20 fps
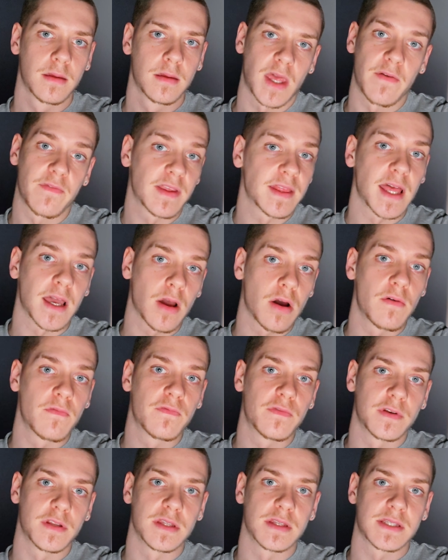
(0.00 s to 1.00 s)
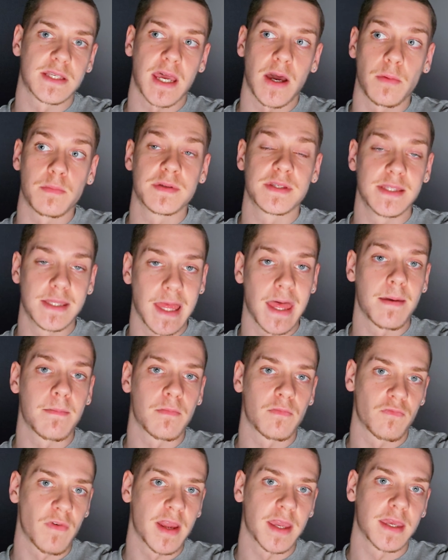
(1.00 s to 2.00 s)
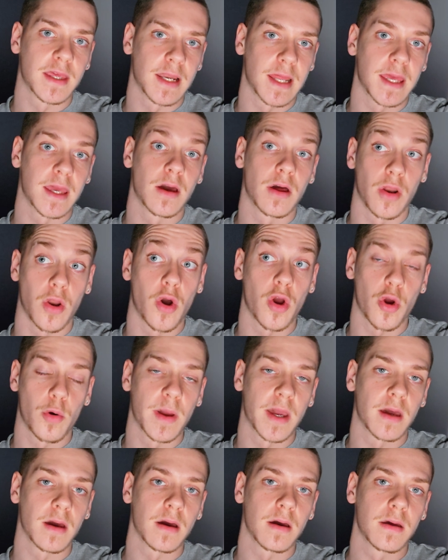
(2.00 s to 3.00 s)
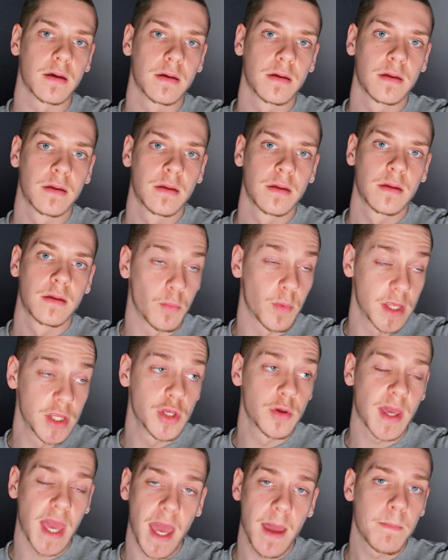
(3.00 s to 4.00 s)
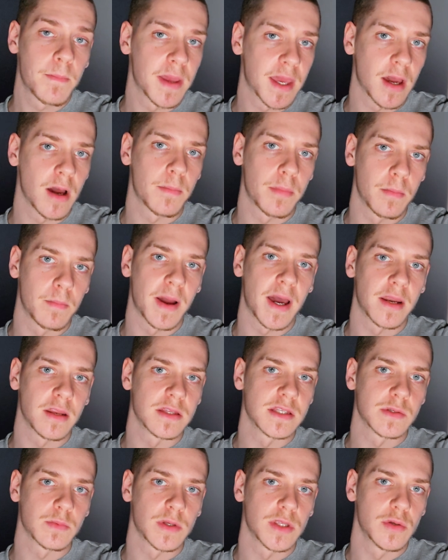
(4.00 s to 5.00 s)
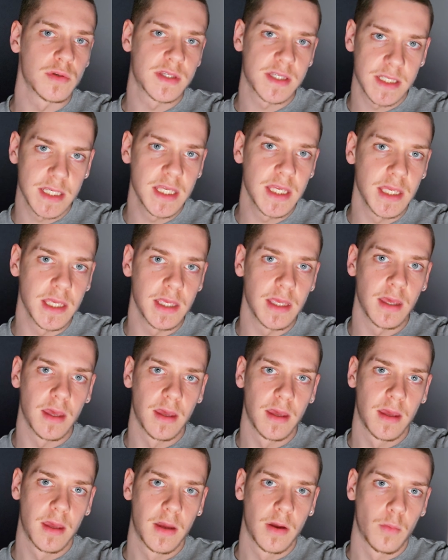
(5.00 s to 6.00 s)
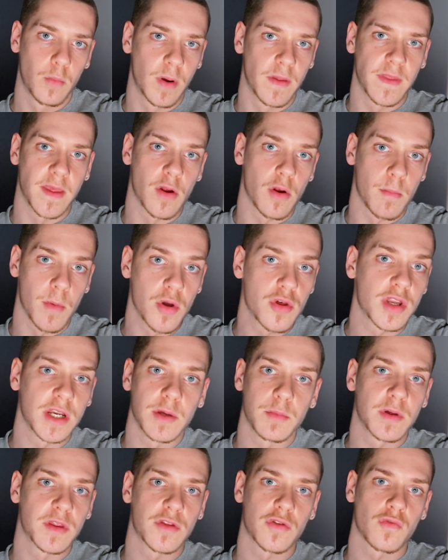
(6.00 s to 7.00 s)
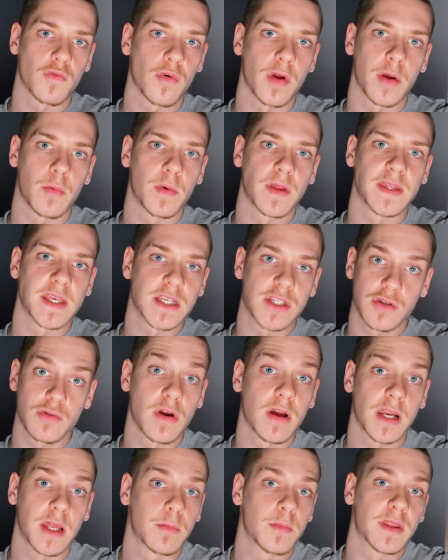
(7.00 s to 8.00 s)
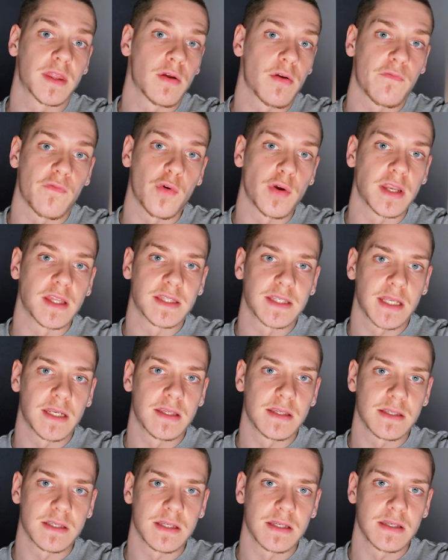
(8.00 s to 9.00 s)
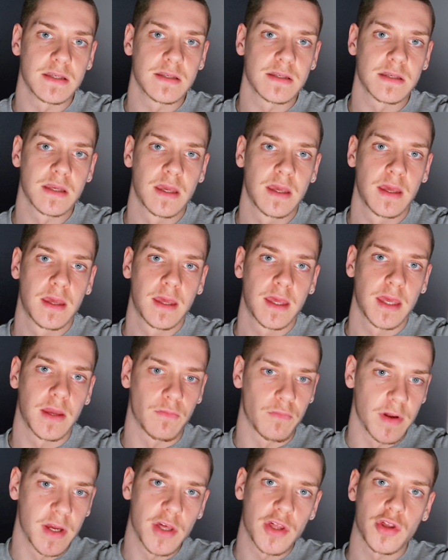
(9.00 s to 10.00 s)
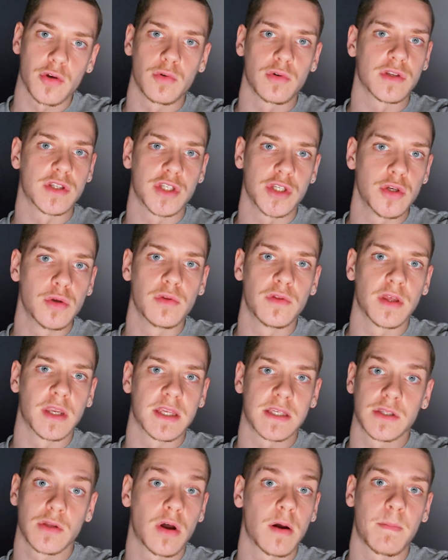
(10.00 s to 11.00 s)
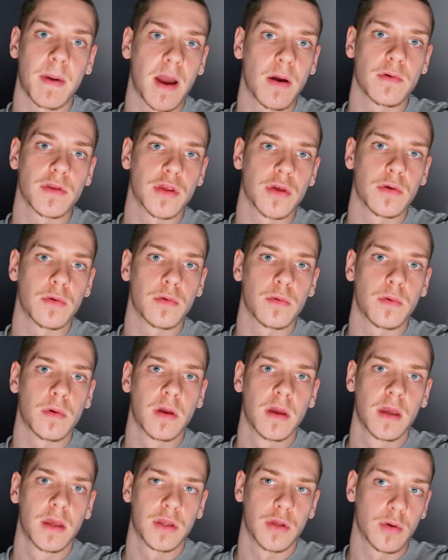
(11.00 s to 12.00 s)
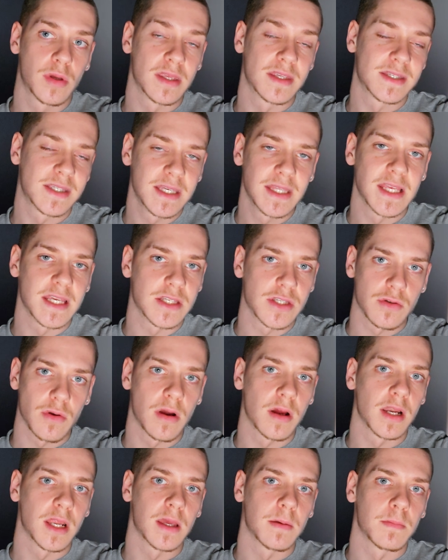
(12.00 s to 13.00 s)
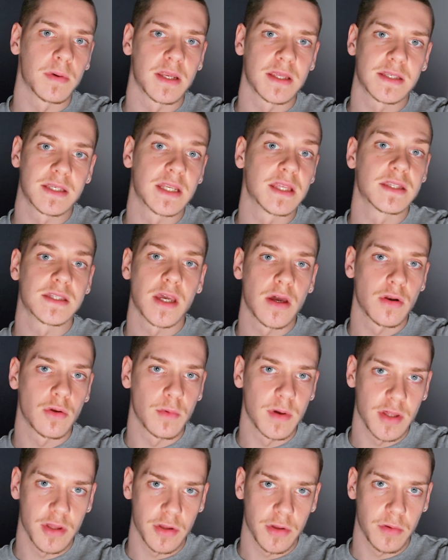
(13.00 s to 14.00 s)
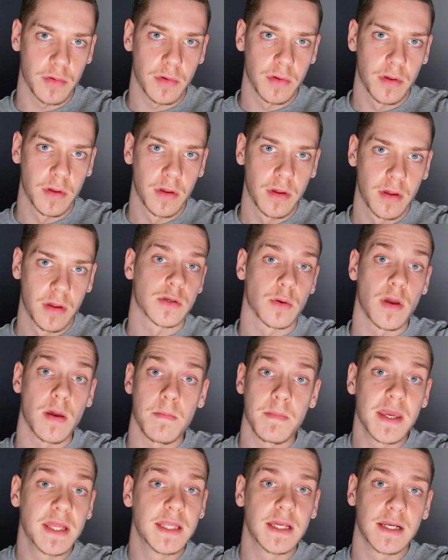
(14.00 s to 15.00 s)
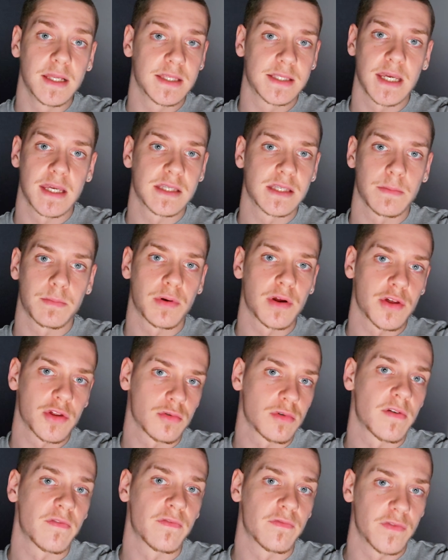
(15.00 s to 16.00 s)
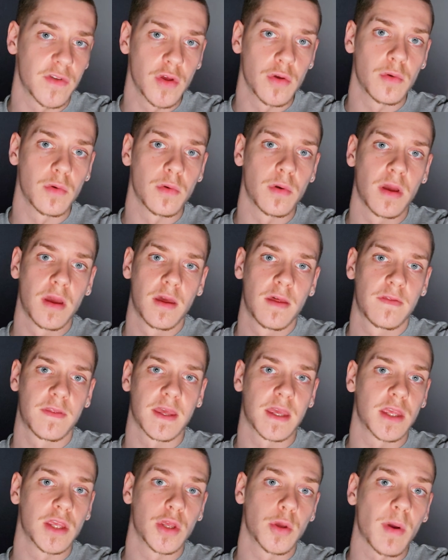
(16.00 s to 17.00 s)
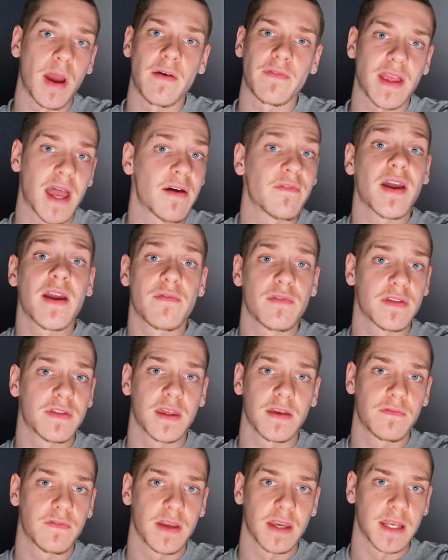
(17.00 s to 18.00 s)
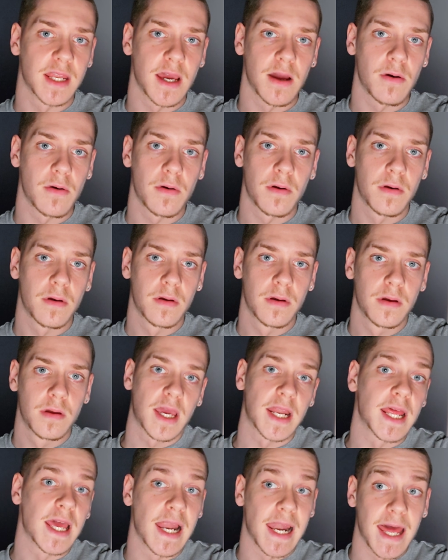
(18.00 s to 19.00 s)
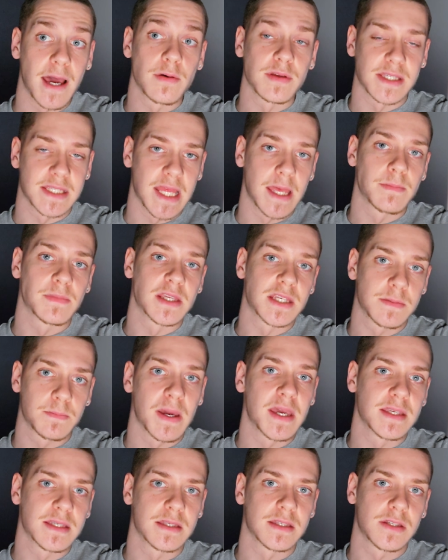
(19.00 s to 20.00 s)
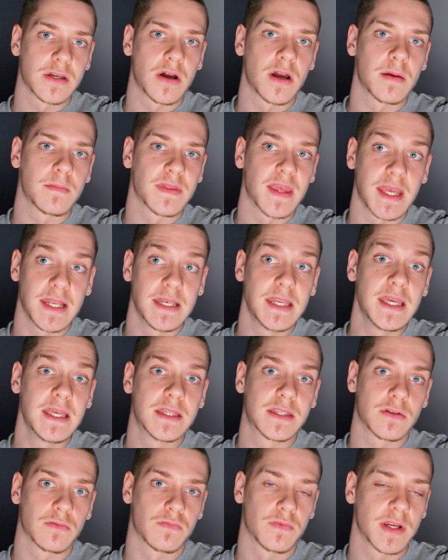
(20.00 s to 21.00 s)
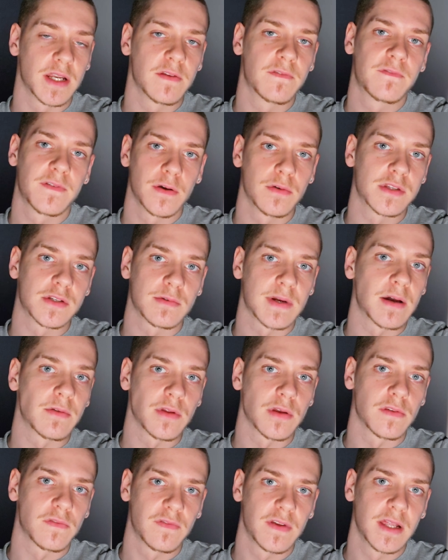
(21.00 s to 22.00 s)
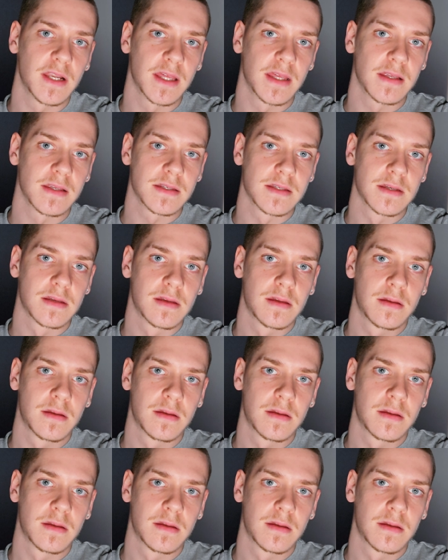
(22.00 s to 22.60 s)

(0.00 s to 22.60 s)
Having that confidence helps them regulate a lot quicker. And when you can pick up on patterns, when you see when they're emotionally withdrawing, when they're struggling with their avoidant tendencies, it reassures you that it's not about you. You can see they're struggling, but it's an internal issue. So it immediately takes the pressure off of you, thinking you have to have everything figured out. And it allows them the space and time they need to really filter out those feelings.